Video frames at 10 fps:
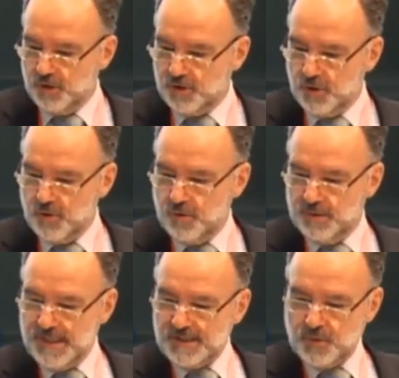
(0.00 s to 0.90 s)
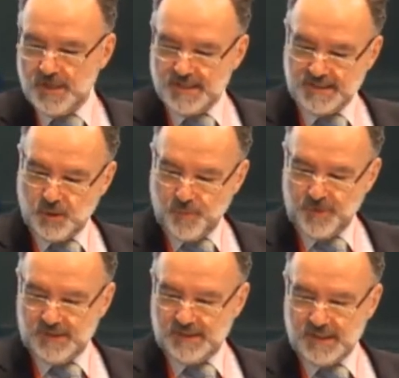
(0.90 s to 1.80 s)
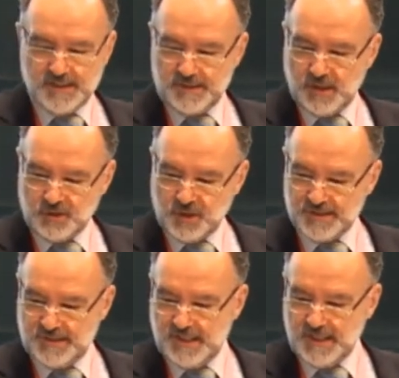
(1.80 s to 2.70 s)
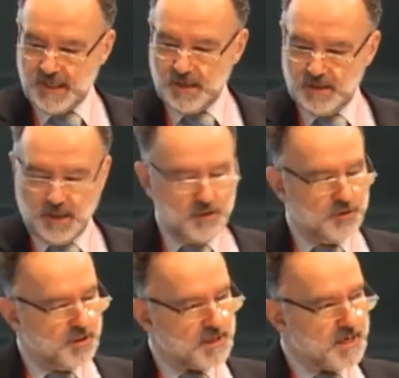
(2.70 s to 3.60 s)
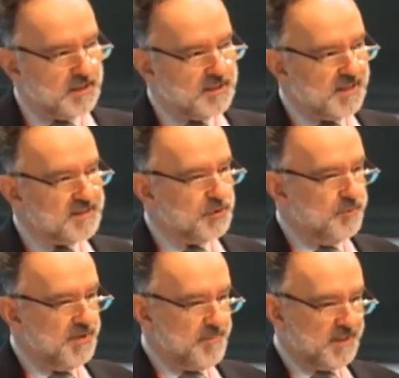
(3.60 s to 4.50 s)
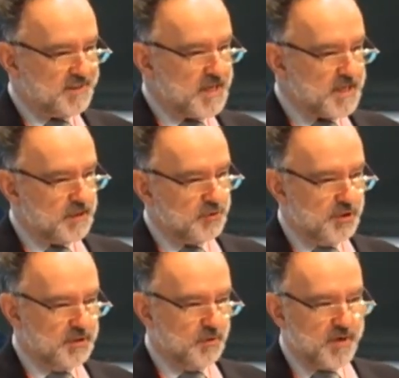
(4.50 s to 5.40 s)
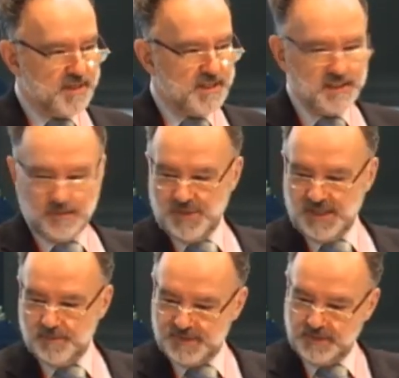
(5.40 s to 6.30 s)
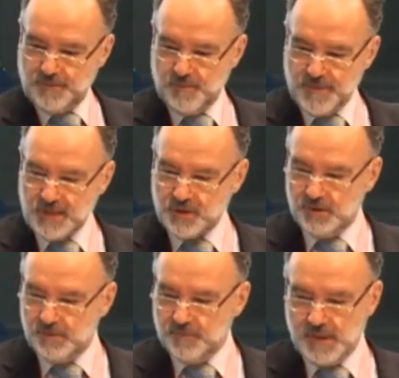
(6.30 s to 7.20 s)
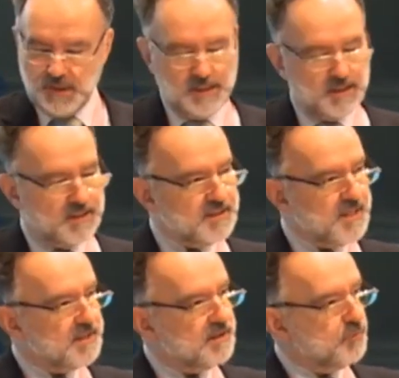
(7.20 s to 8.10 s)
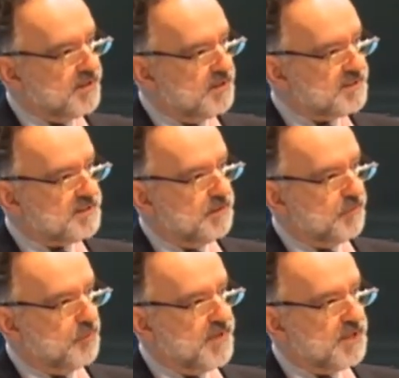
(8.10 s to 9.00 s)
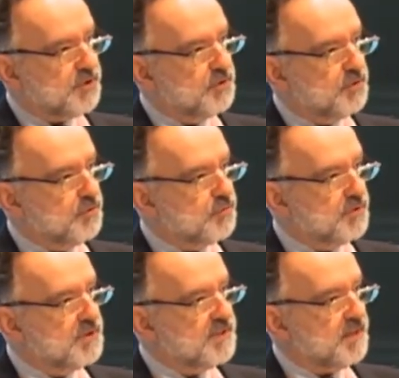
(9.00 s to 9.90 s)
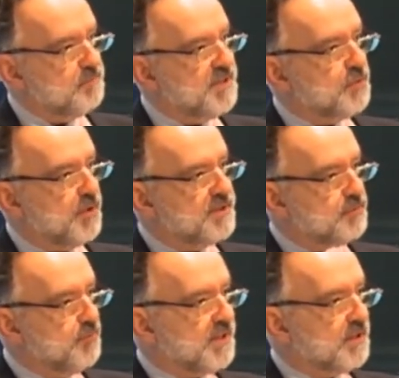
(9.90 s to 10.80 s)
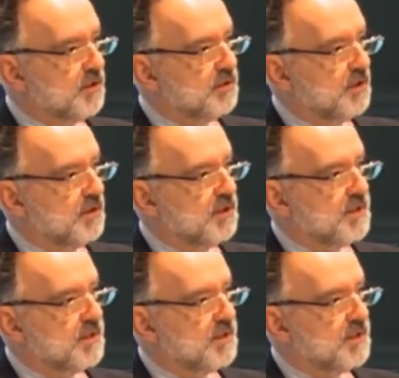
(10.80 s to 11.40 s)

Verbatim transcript: So that's why I say open data is not just data. It has to be massaged in a way that it becomes information. And that with this information, it can be transmitted